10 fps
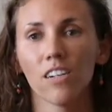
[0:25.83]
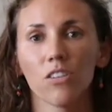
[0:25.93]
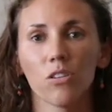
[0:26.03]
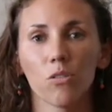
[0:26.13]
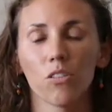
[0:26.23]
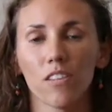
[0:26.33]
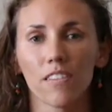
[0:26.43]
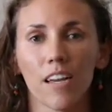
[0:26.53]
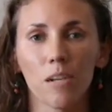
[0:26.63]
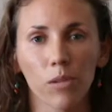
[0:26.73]
to
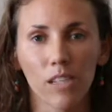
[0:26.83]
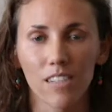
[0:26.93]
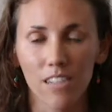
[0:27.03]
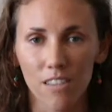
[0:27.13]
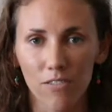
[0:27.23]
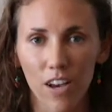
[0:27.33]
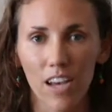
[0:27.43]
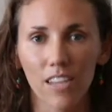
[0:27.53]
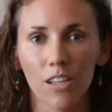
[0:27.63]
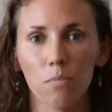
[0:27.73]
sustainably
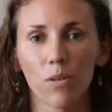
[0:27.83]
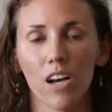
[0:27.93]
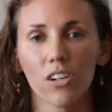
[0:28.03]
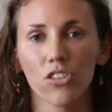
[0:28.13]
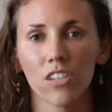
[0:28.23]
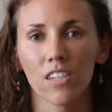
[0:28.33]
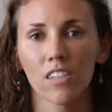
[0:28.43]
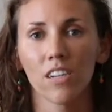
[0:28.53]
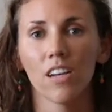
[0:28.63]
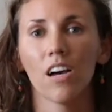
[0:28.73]
intensify their
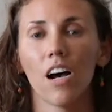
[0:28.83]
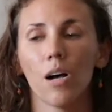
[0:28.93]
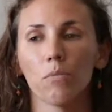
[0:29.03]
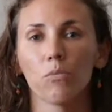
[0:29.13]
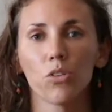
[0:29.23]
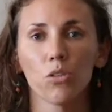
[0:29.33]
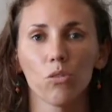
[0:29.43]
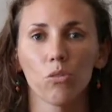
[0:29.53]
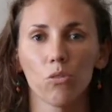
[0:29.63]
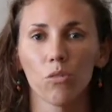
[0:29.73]
production, um,
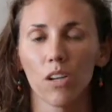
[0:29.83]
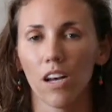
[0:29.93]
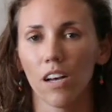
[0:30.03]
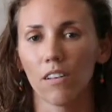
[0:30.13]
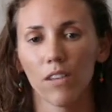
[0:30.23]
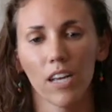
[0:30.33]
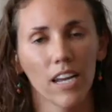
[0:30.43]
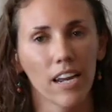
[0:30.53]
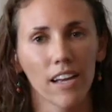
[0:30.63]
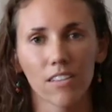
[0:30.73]
to uh,
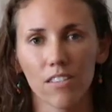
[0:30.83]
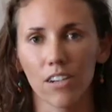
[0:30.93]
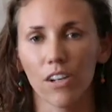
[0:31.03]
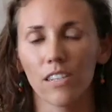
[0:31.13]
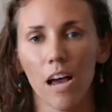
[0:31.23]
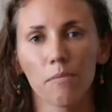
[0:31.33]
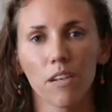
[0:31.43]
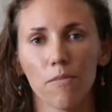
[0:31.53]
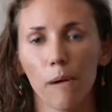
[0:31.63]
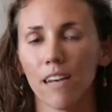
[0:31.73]
enhance their
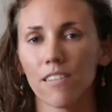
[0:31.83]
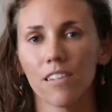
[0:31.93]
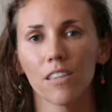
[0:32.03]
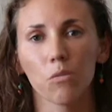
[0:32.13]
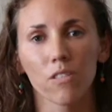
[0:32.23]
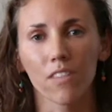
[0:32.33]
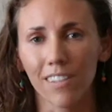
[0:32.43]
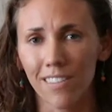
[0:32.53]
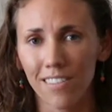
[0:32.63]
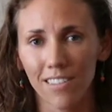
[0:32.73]
adaptive capacity, the
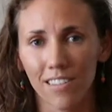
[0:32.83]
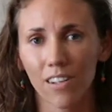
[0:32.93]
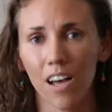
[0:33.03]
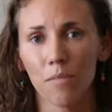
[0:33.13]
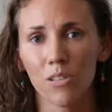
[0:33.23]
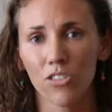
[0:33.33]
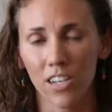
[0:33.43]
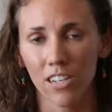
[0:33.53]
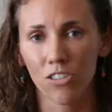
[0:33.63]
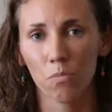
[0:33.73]
resiliency to climate
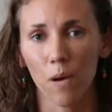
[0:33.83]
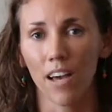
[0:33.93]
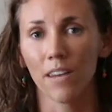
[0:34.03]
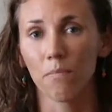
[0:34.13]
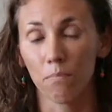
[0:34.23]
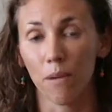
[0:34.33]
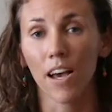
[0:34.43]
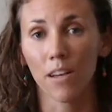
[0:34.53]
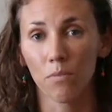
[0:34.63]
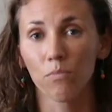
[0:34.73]
change by,
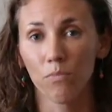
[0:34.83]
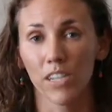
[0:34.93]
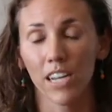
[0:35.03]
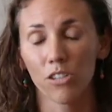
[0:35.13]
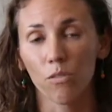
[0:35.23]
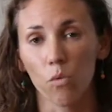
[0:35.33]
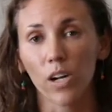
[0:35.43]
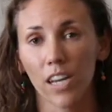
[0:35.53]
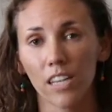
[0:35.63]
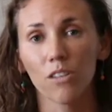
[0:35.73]
by the nature of
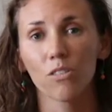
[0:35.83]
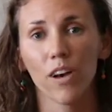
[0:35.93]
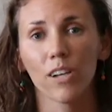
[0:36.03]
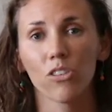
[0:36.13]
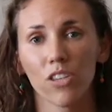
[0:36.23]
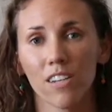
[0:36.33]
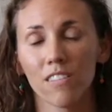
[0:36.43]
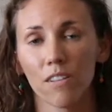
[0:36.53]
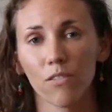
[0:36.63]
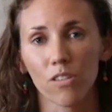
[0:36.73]
working in those value
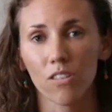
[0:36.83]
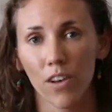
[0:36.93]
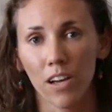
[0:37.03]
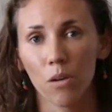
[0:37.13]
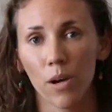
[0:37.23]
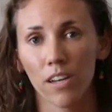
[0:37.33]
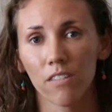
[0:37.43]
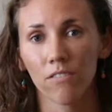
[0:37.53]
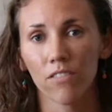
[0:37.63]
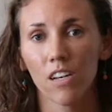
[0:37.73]
chains, diversifying
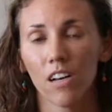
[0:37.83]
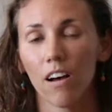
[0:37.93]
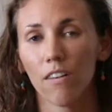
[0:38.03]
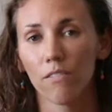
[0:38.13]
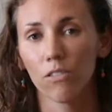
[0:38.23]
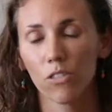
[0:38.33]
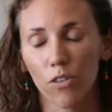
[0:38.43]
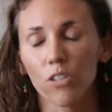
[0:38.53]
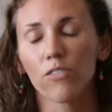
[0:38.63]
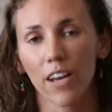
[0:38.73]
away of, of
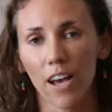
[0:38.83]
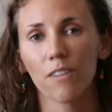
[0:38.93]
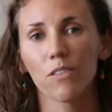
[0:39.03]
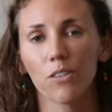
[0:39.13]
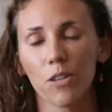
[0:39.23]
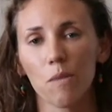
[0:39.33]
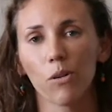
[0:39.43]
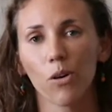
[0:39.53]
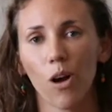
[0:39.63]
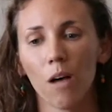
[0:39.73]
diversifying out of their
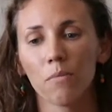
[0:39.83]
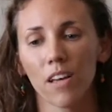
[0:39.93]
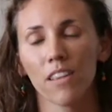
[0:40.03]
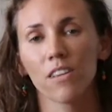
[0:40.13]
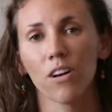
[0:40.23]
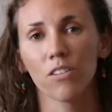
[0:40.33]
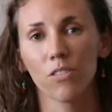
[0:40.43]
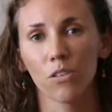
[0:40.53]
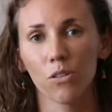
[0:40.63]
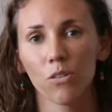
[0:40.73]
staple crops, and then
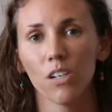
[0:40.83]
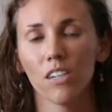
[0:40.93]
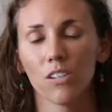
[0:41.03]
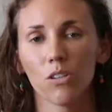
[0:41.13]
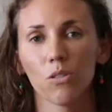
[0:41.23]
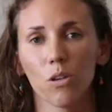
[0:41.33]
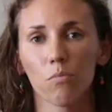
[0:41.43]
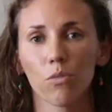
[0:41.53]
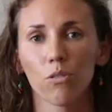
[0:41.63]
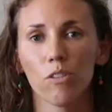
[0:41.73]
also to
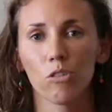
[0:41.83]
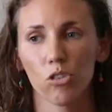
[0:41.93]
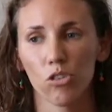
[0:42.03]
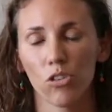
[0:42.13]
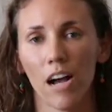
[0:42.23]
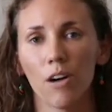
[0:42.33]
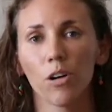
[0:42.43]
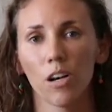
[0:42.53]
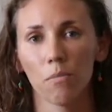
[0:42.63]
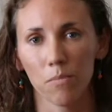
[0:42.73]
improve nutritional
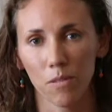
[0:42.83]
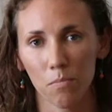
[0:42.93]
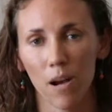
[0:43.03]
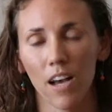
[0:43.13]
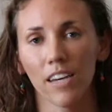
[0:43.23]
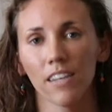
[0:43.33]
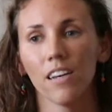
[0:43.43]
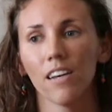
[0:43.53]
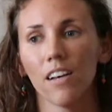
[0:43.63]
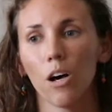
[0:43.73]
outcomes by
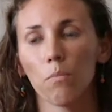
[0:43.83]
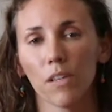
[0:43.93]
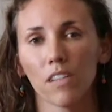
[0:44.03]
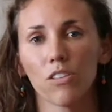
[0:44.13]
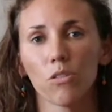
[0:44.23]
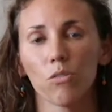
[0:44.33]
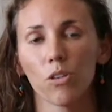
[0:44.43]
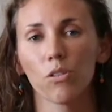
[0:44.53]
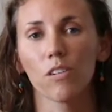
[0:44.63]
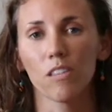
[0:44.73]
helping to
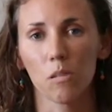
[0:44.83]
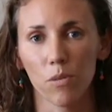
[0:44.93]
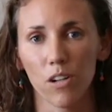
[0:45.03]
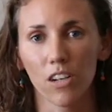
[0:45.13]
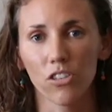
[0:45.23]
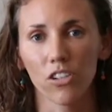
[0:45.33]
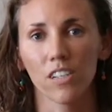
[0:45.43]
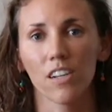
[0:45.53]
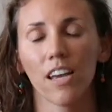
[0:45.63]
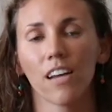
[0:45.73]
increase the
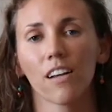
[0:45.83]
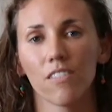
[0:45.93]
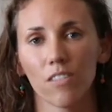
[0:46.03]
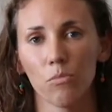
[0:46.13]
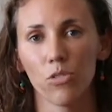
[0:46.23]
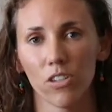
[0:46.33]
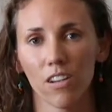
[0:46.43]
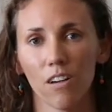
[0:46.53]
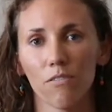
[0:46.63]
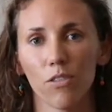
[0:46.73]
production and consumption
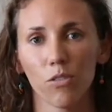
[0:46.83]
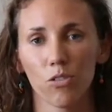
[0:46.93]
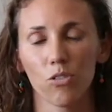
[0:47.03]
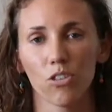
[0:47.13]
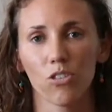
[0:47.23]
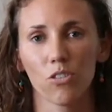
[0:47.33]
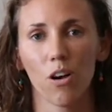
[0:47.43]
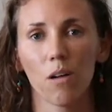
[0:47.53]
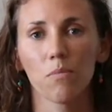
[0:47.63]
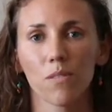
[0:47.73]
of those nutritious
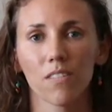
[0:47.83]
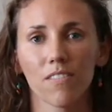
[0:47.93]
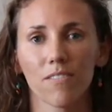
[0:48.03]
crops.